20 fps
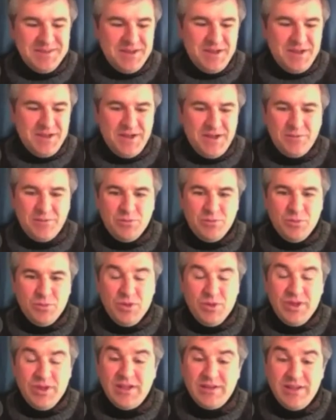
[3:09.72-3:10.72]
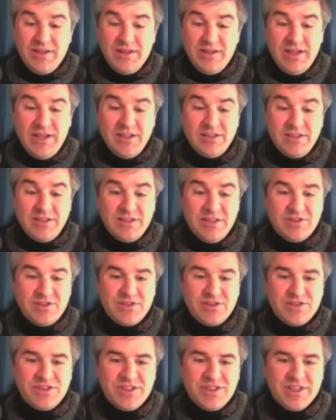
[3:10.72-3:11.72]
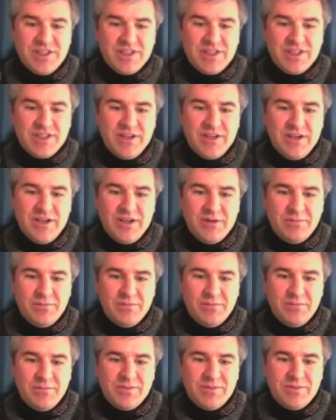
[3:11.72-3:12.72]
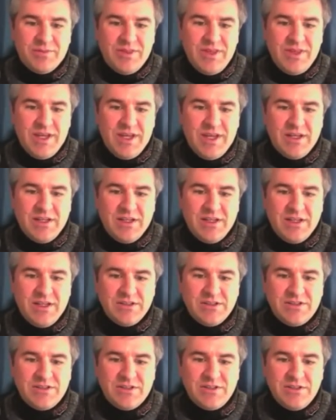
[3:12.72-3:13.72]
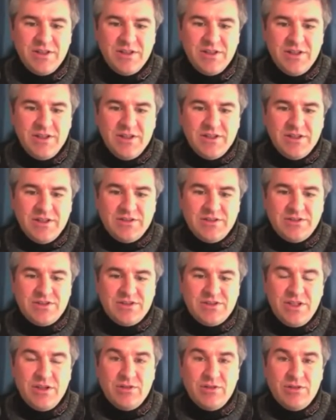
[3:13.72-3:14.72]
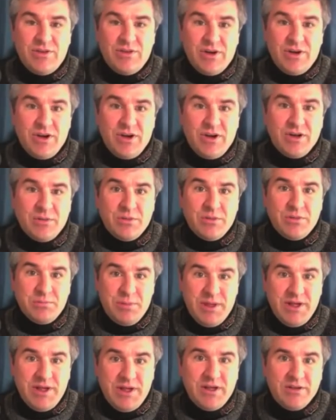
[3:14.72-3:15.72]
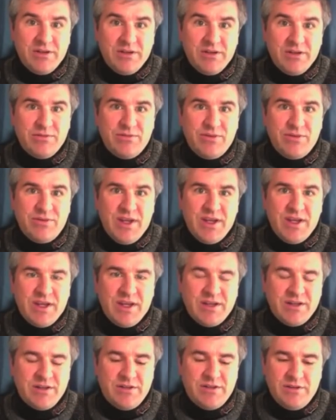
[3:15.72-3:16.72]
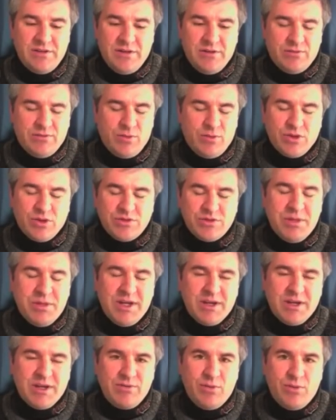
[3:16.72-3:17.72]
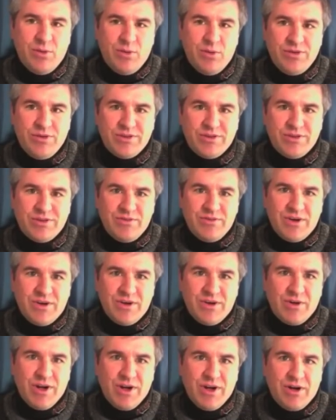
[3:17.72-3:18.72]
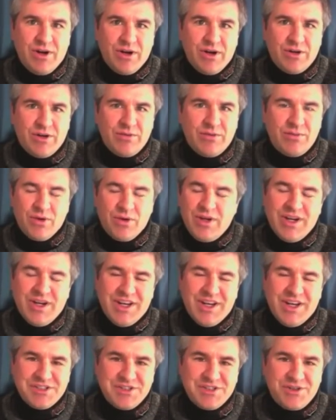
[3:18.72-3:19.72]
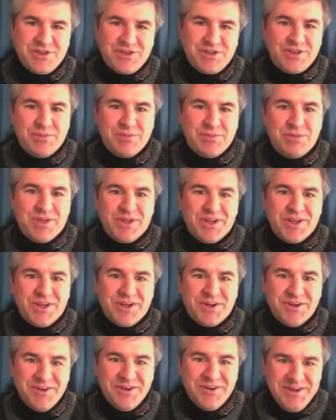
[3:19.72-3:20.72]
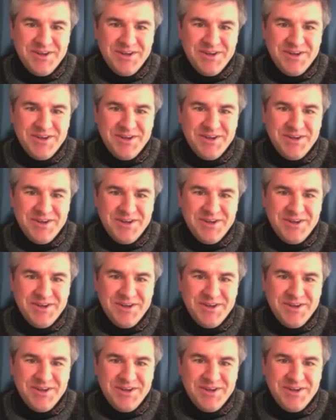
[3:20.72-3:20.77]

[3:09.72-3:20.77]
That is interesting that he's still very competitive, and of course batting fourth is a very great honor for any national team player.